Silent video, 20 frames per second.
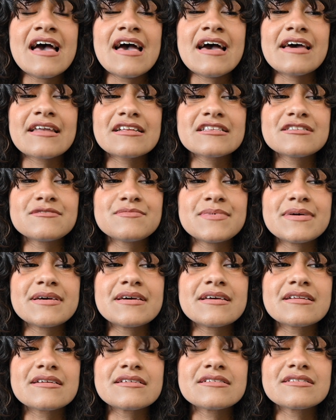and it's
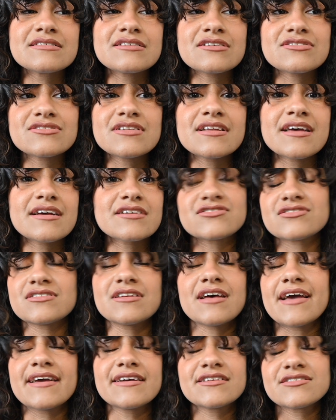been such an
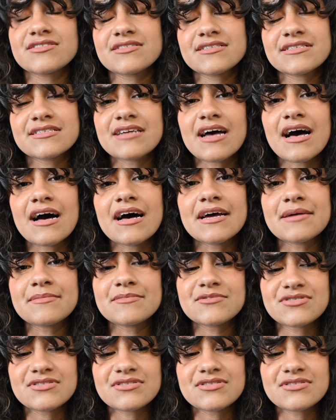anxious time.